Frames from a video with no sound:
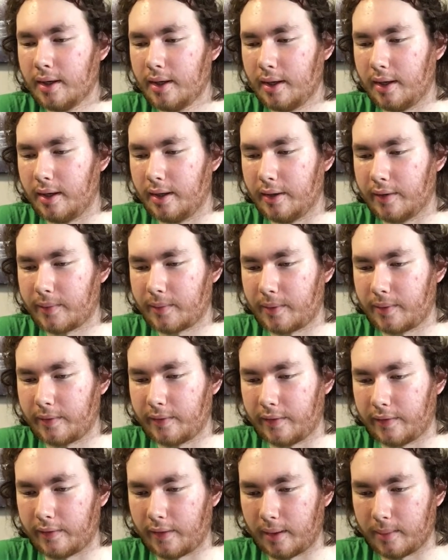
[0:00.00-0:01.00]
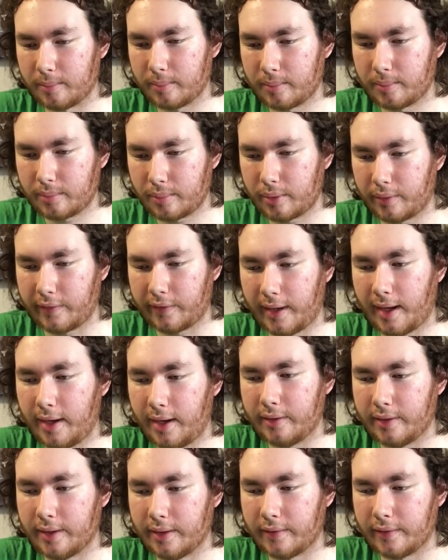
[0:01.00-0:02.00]
as far as his like
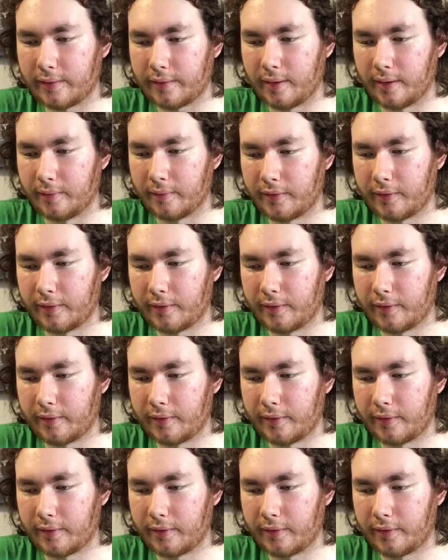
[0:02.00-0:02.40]
personality and stuff.